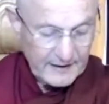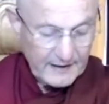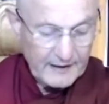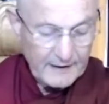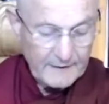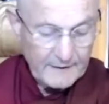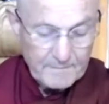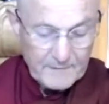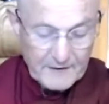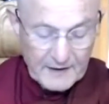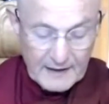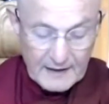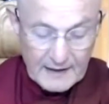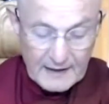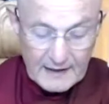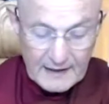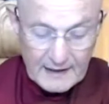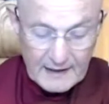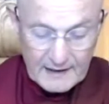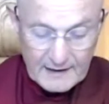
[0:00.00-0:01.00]
it here.
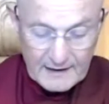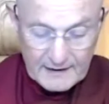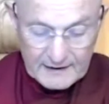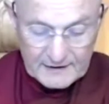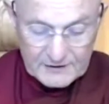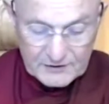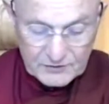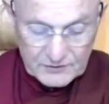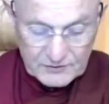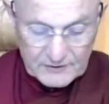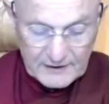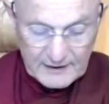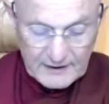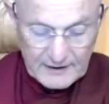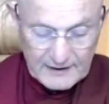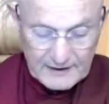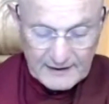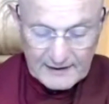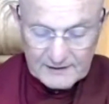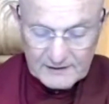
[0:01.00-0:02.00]

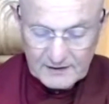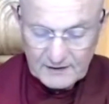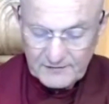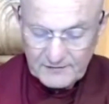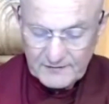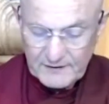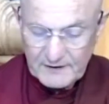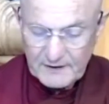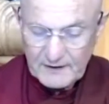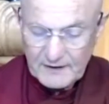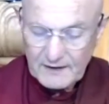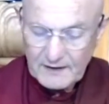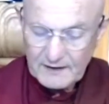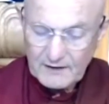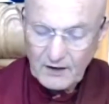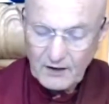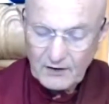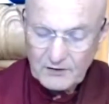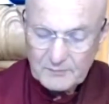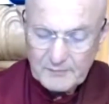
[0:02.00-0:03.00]
It has
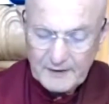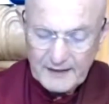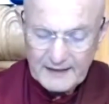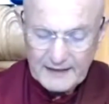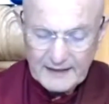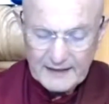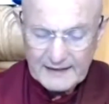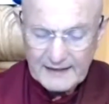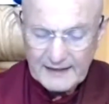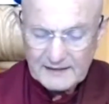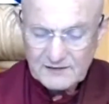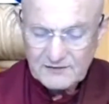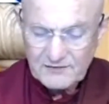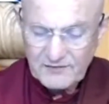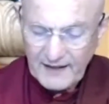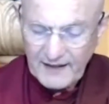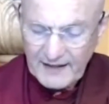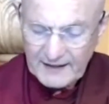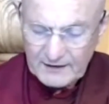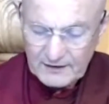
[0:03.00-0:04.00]
an odd meaning. It has
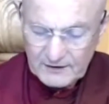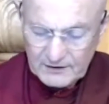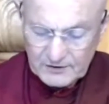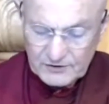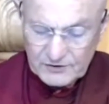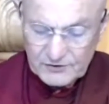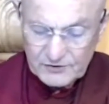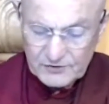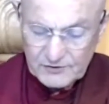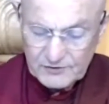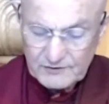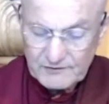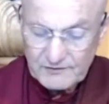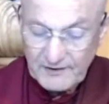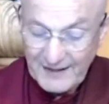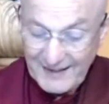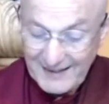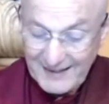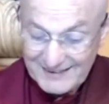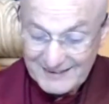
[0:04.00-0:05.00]
violence,
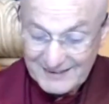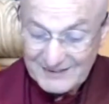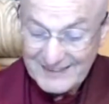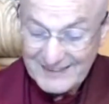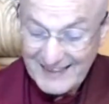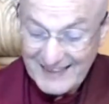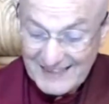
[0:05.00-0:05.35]
violent,